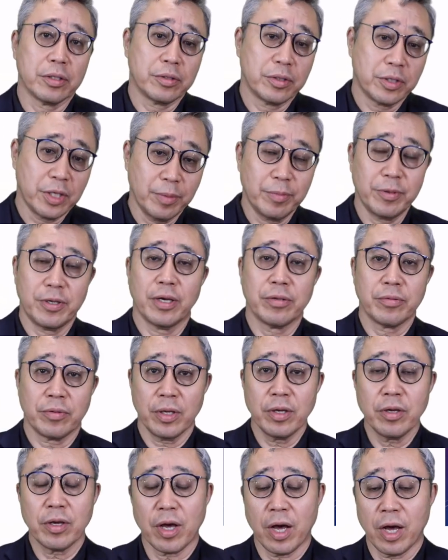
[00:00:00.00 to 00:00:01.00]
dividend
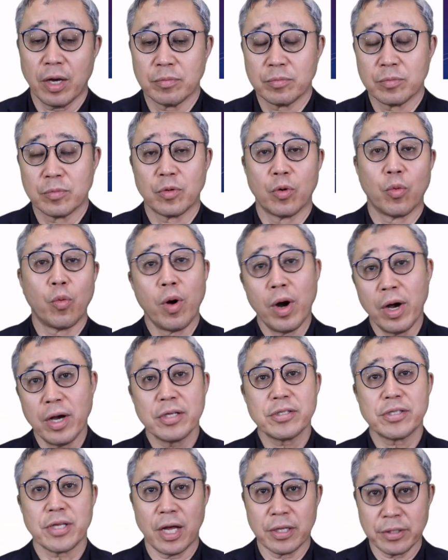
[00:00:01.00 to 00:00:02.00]
income
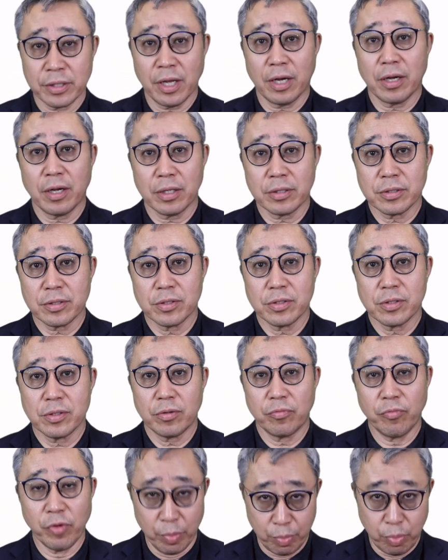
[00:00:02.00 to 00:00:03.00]
was
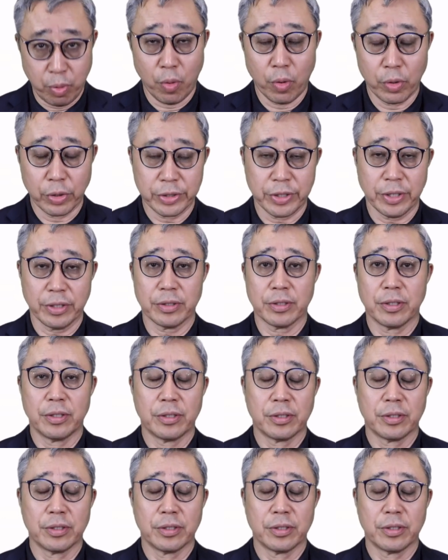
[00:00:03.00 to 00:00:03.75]
underreported.